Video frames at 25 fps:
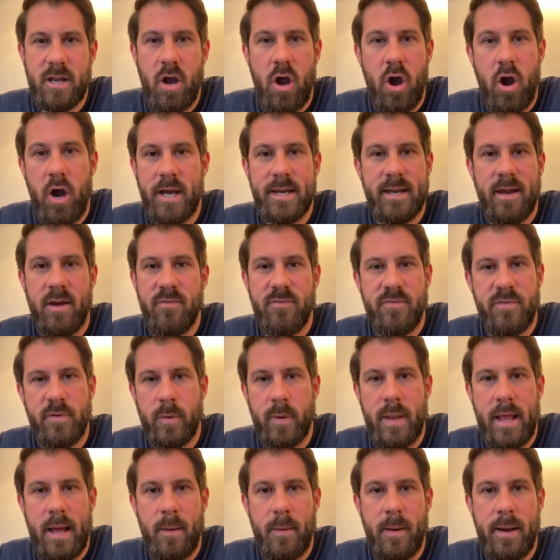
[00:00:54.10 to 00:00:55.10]
I don't feel
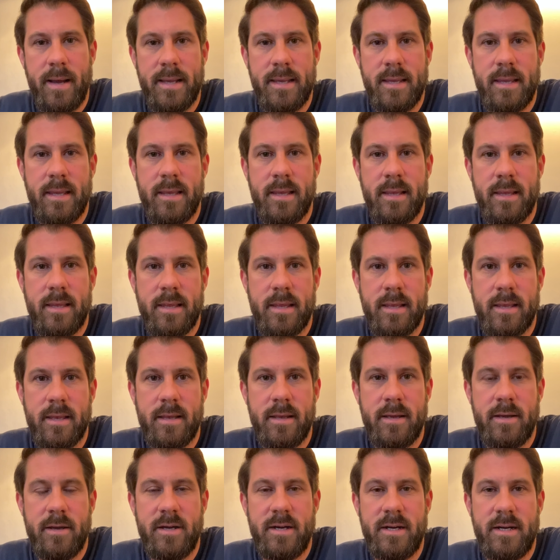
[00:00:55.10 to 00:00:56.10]
that way.
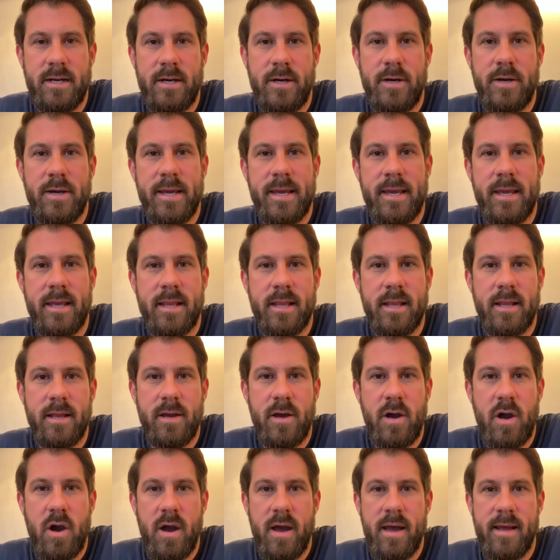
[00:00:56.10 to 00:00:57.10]
I
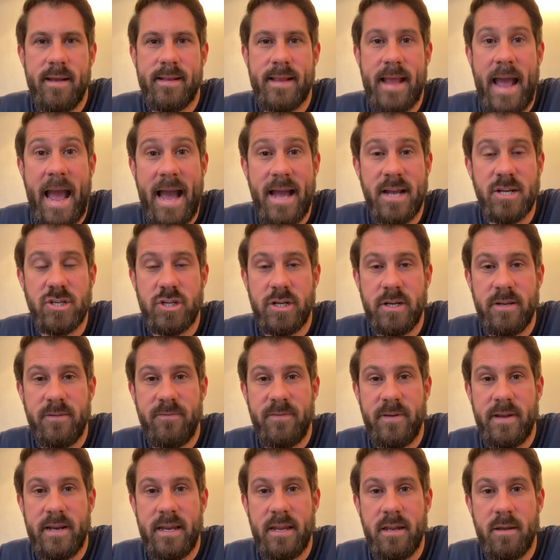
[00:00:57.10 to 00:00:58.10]
actually
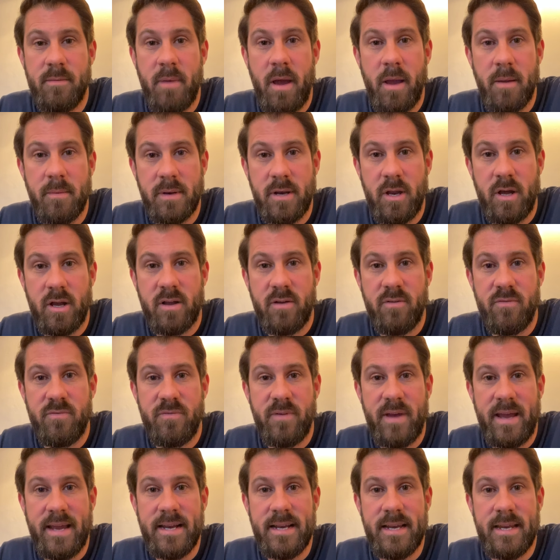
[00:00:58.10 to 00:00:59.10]
feel at the moment like I'm
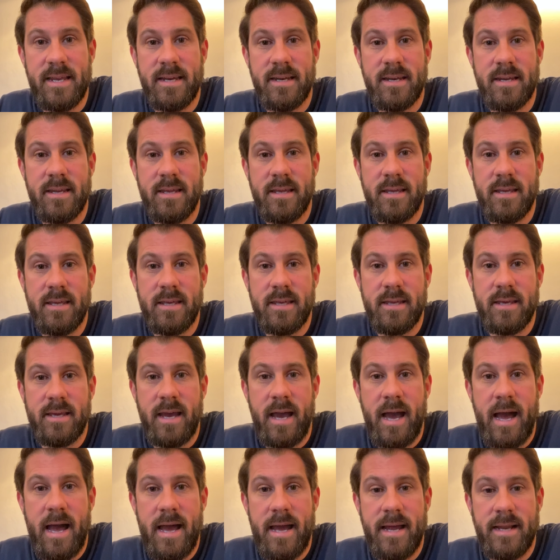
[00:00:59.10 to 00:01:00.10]
failing
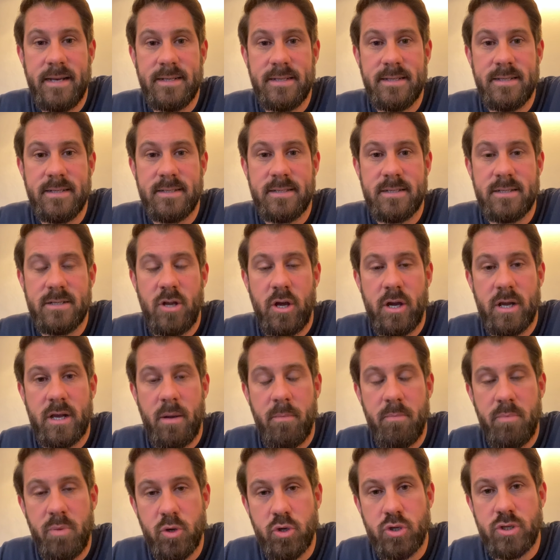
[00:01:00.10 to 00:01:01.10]
and like
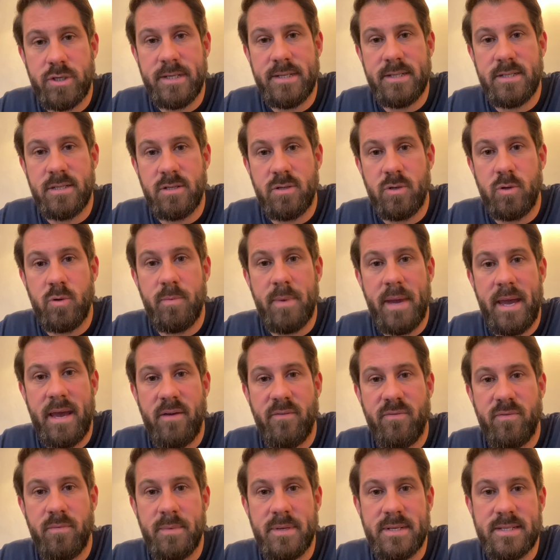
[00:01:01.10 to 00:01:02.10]
I'm pushing to do better
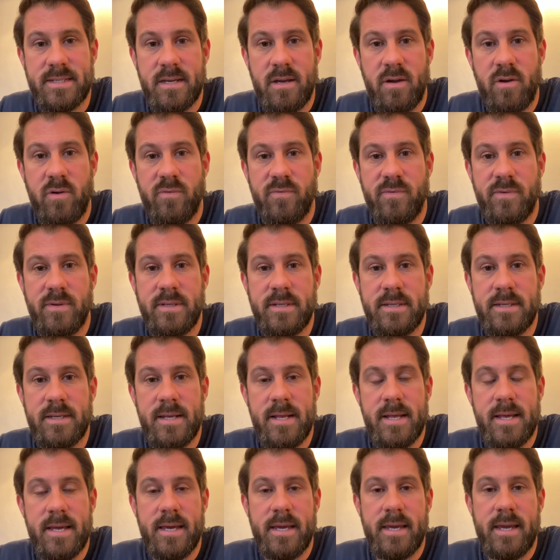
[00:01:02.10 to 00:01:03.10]
for myself, and
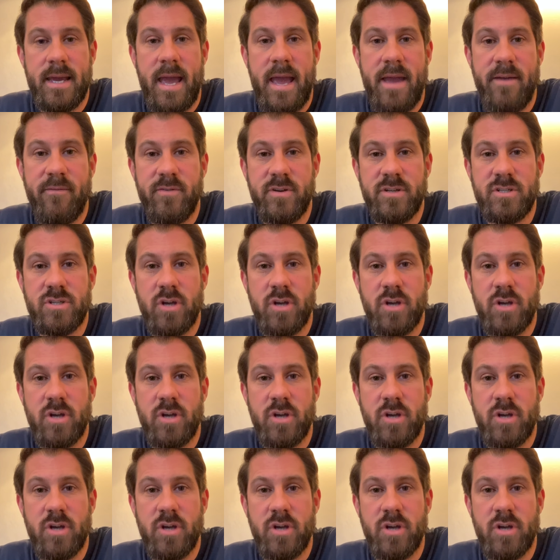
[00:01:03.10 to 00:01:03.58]
every